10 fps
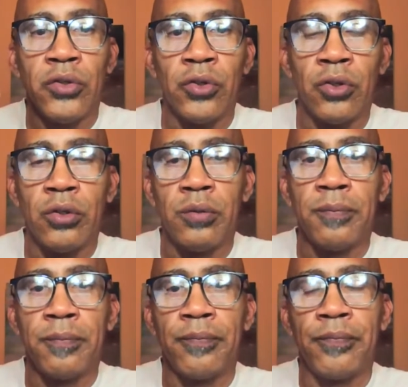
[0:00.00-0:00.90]
to
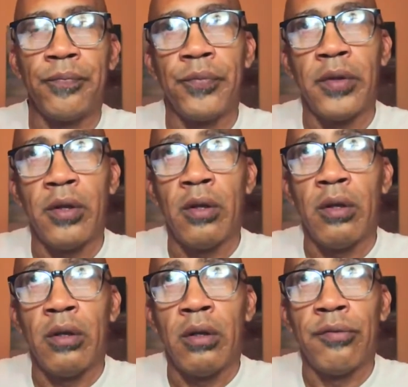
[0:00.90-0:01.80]

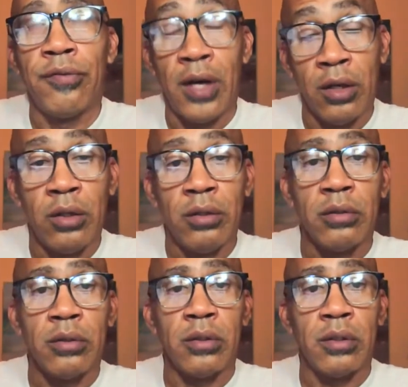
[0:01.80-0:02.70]
follow,